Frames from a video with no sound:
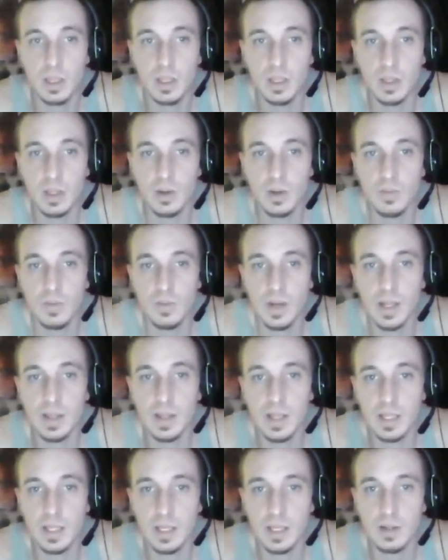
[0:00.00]
You will find
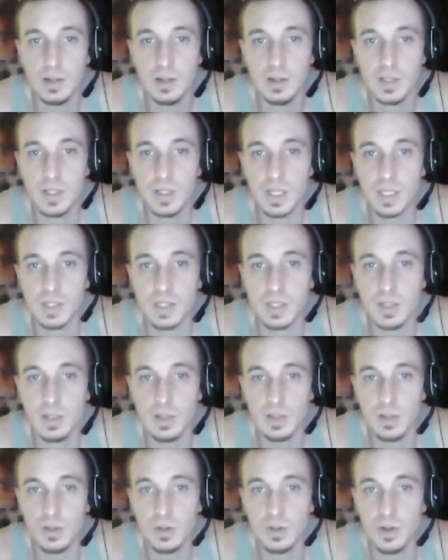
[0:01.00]
that the other 6
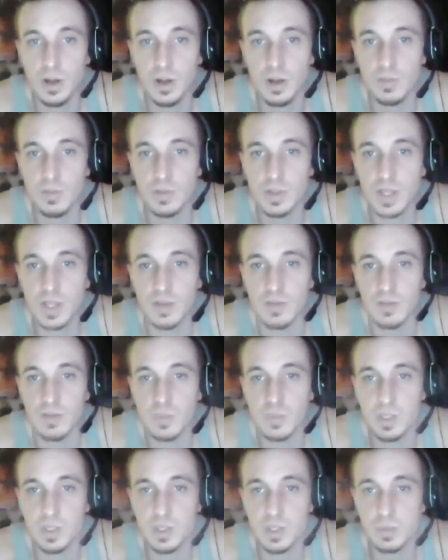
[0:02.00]
of the 7
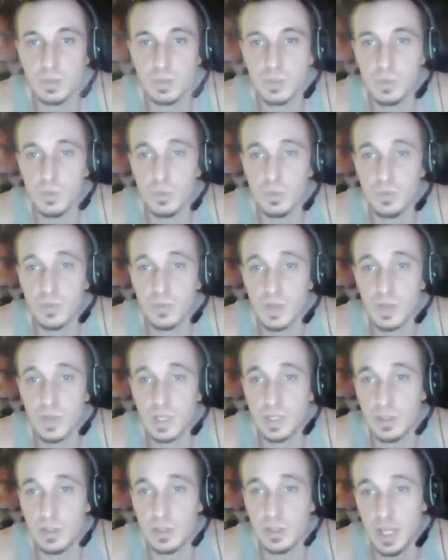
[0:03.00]
principles will fit
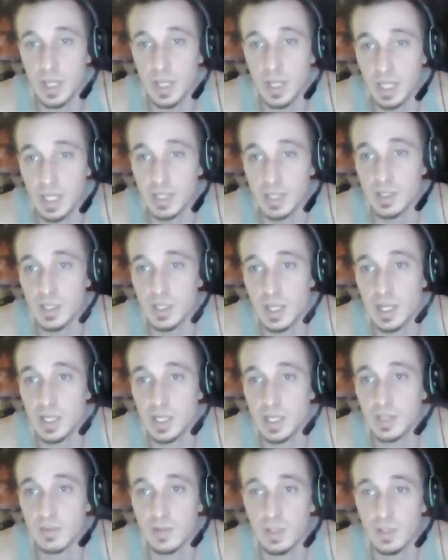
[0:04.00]
into his
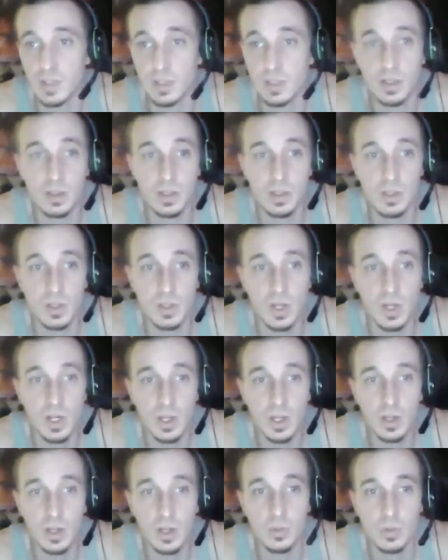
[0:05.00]
scientific knowledge
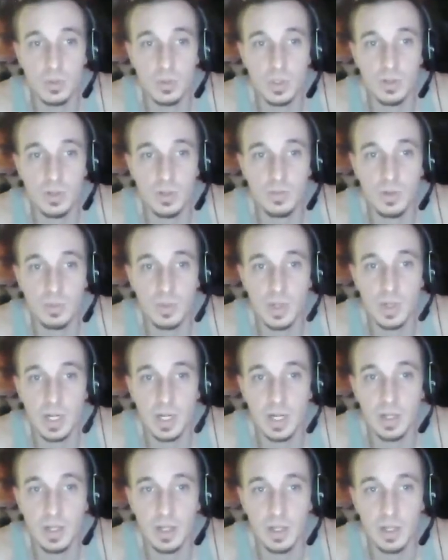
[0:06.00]
and will serve to
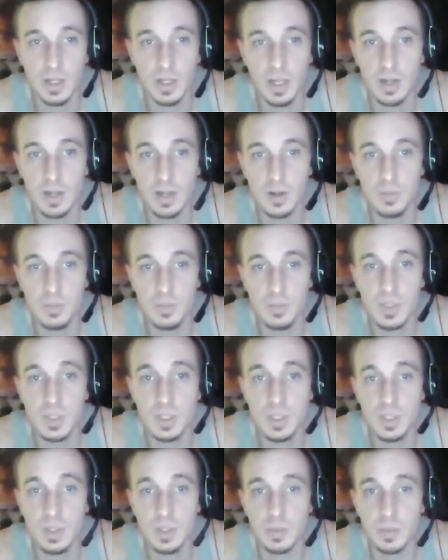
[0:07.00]
bring out
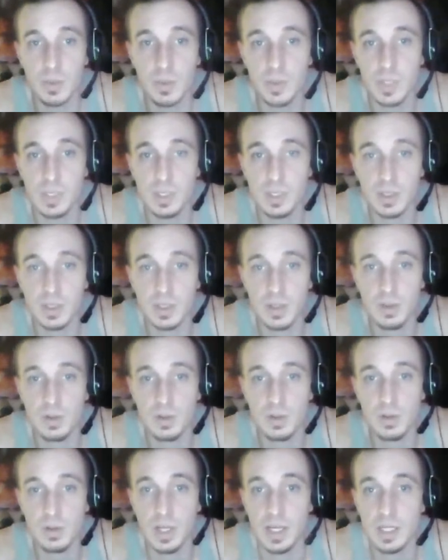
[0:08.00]
obscure points and to
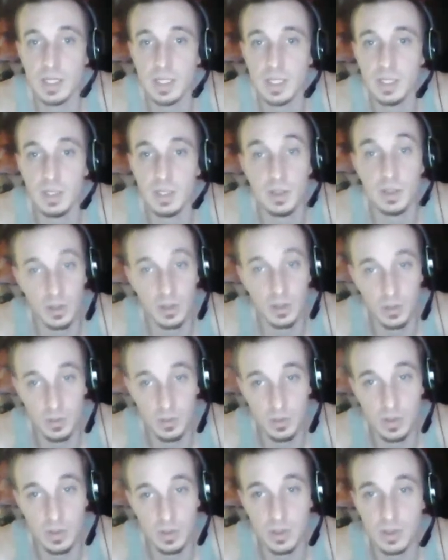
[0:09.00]
throw light into dark
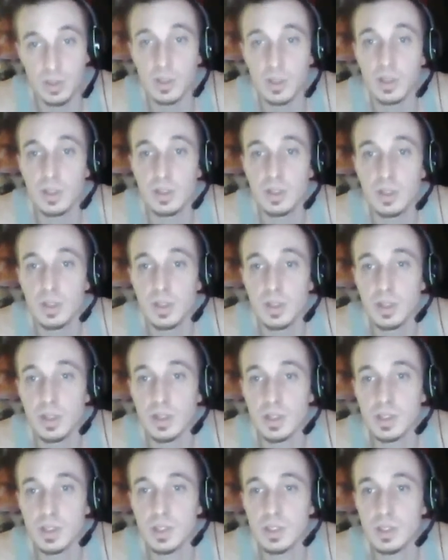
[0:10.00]
corners.
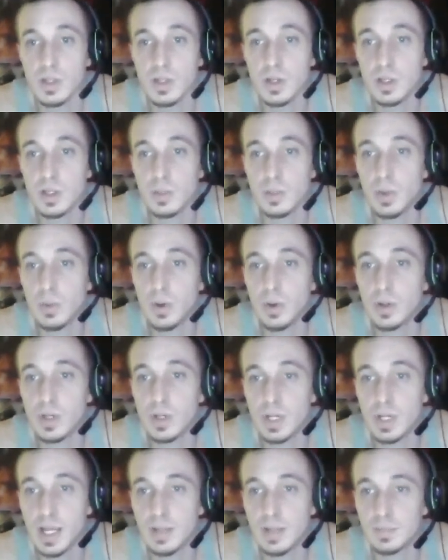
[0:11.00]
This is not to be
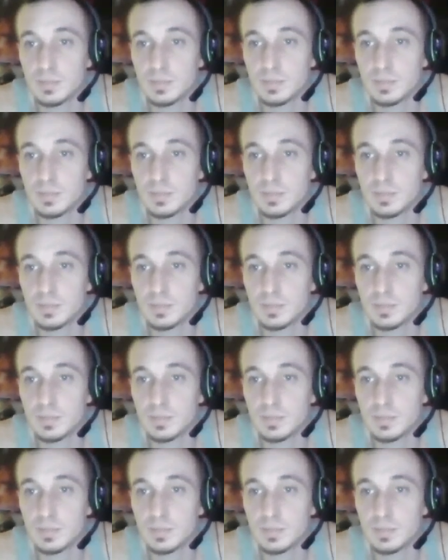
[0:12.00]
wondered at